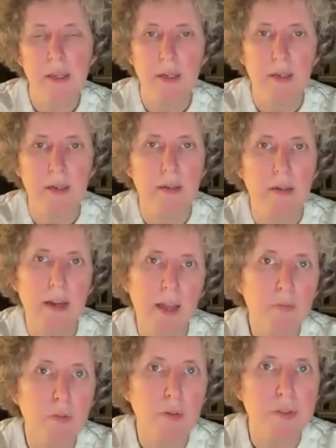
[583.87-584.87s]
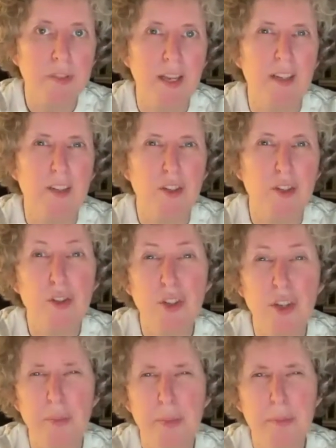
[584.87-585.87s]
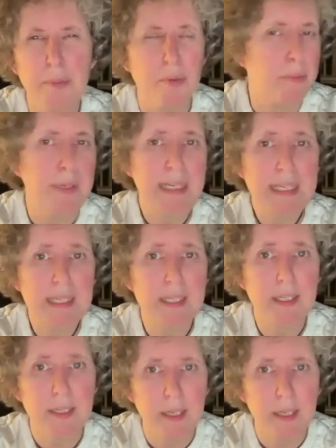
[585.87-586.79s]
in levels that should not be permitted